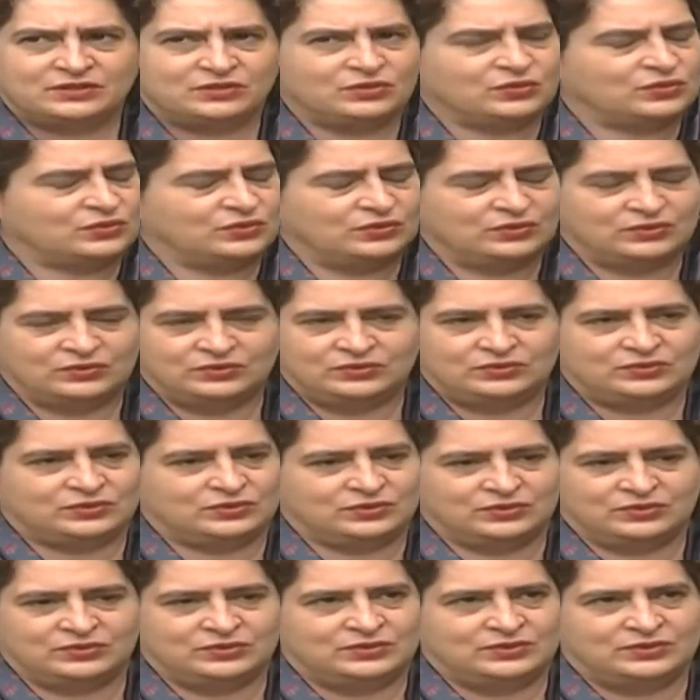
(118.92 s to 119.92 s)
No,
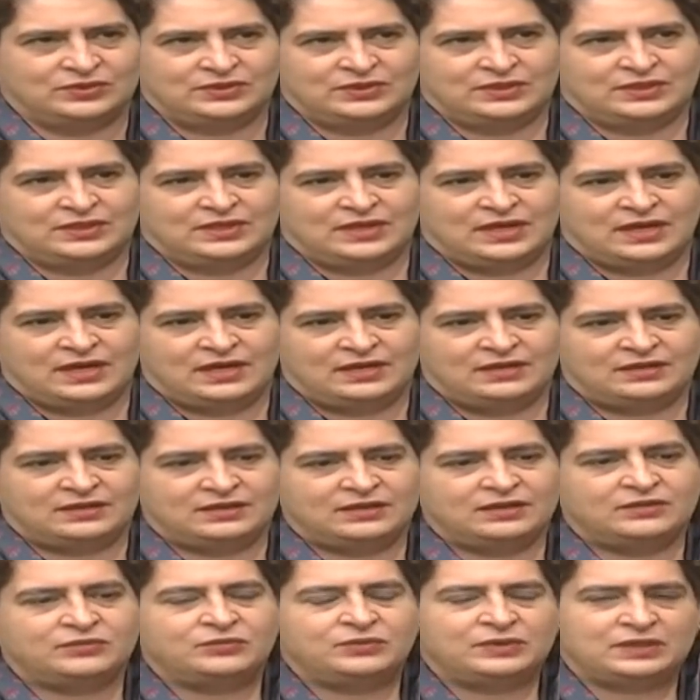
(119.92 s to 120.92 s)
no. And
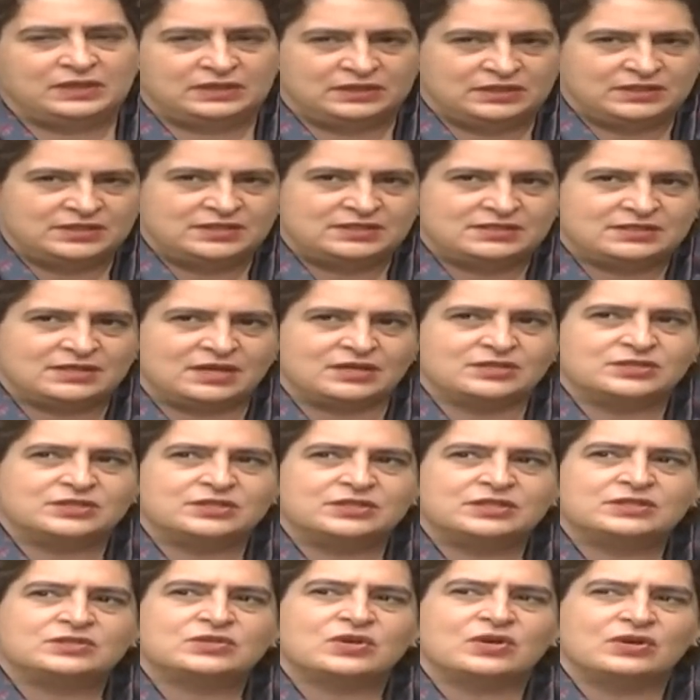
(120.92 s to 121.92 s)
the discussion
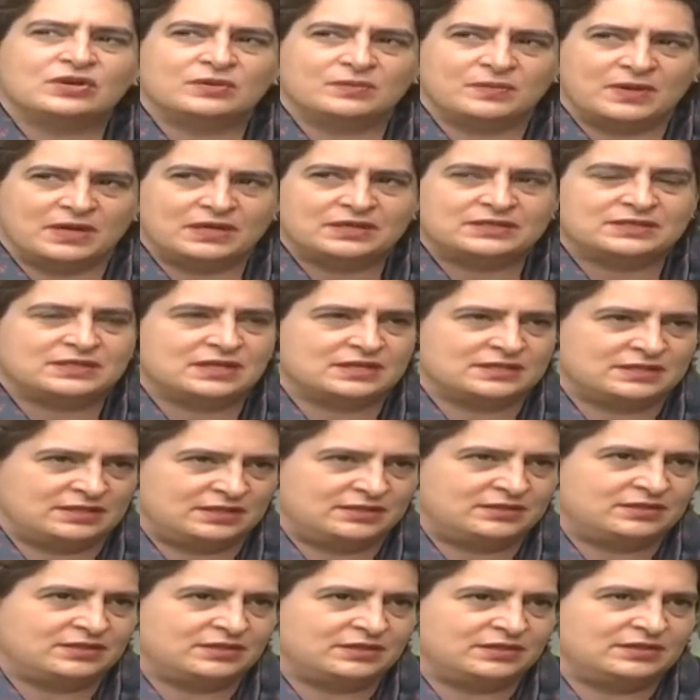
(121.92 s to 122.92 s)
is on amongst us
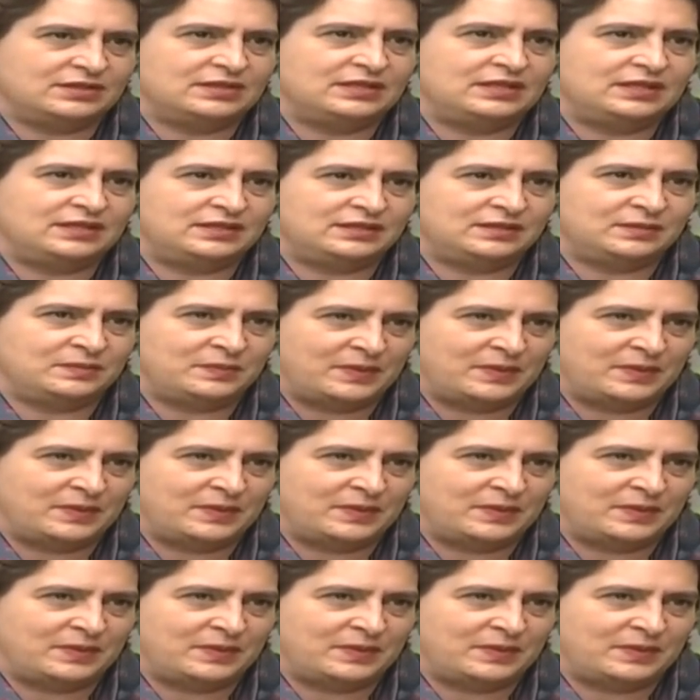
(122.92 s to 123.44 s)
internally in the